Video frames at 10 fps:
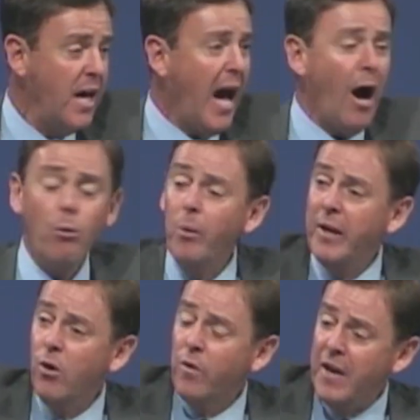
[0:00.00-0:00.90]
How will
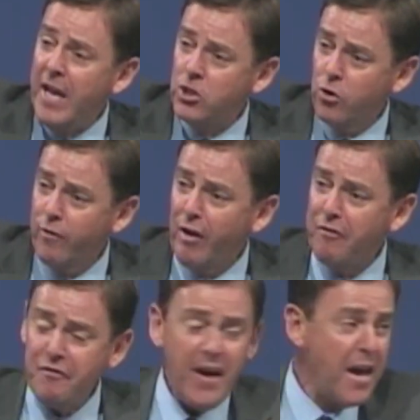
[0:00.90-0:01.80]
we know the nature of our
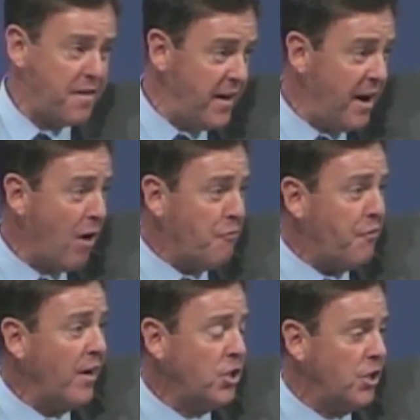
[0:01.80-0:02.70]
faith in our
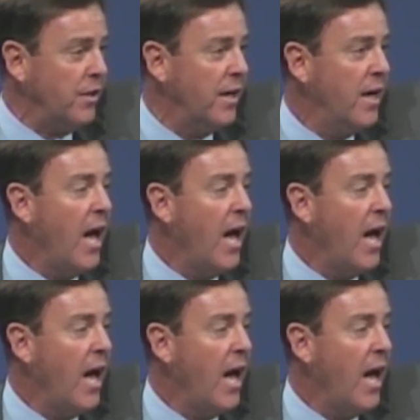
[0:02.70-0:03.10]
function?